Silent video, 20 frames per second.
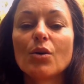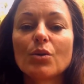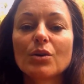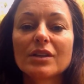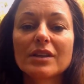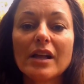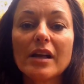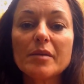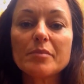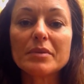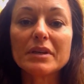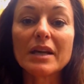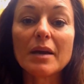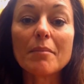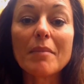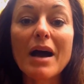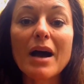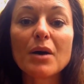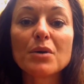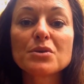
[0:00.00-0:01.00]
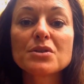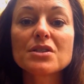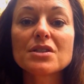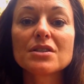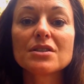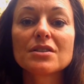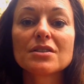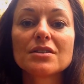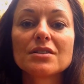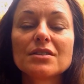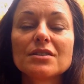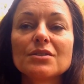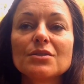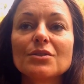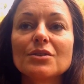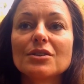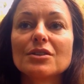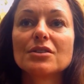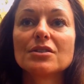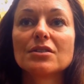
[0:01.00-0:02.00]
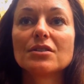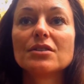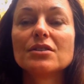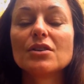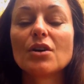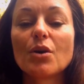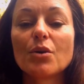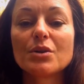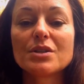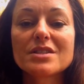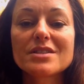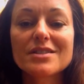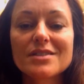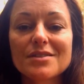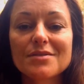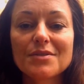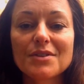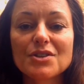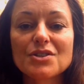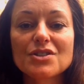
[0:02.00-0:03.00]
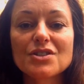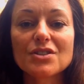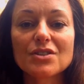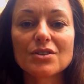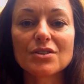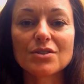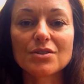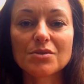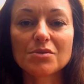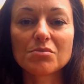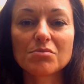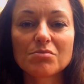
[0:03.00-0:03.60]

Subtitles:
climbing a mountain, or, there's a